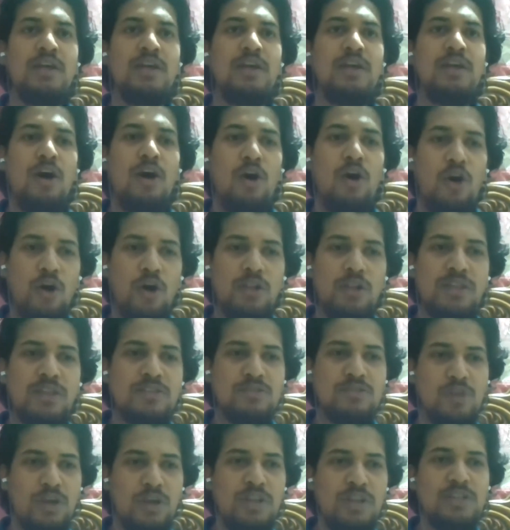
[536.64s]
All this
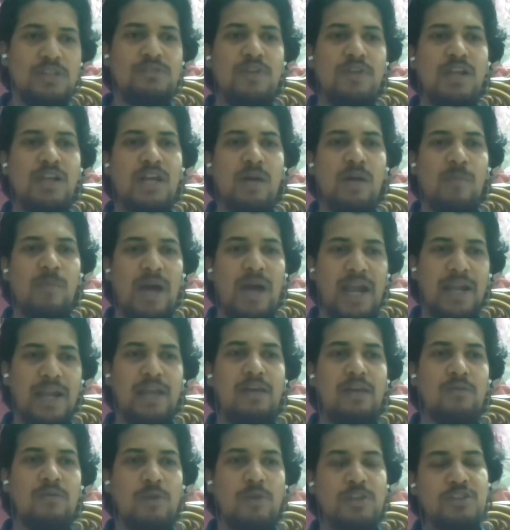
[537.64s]
knowledge will come
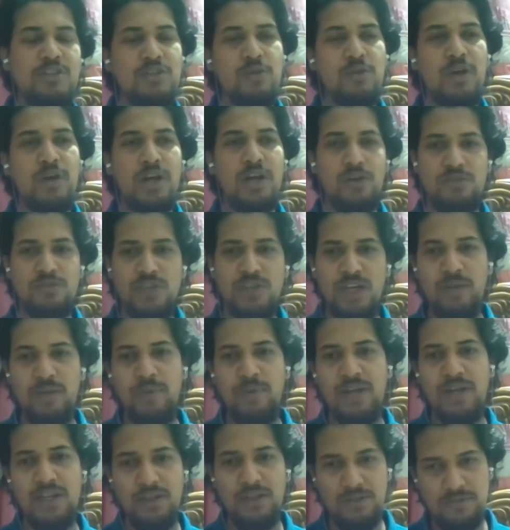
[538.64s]
handy once you are outside
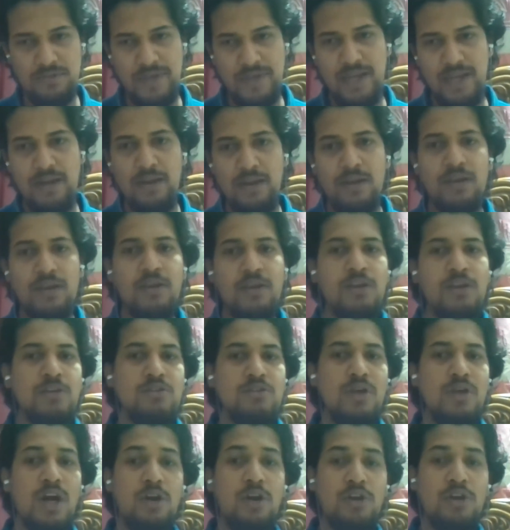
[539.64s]
debating as well. So
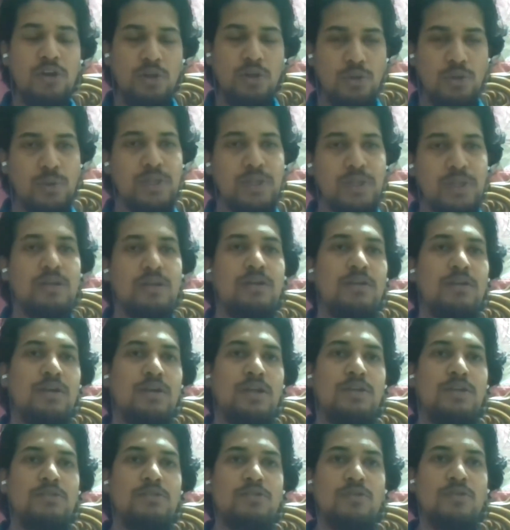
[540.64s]
how do you do it?
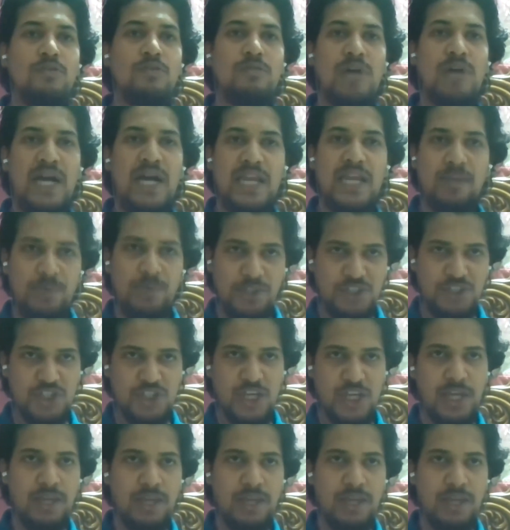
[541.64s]
So I'll be sharing